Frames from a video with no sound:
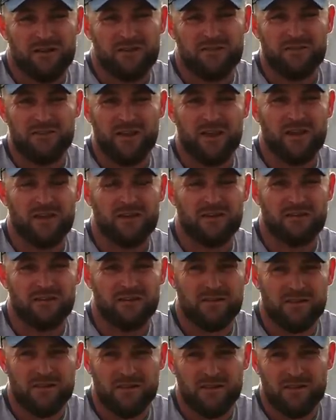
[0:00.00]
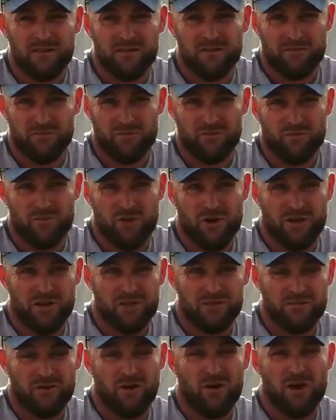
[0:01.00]
I understand through
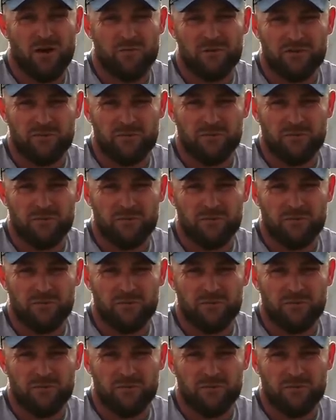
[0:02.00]
my time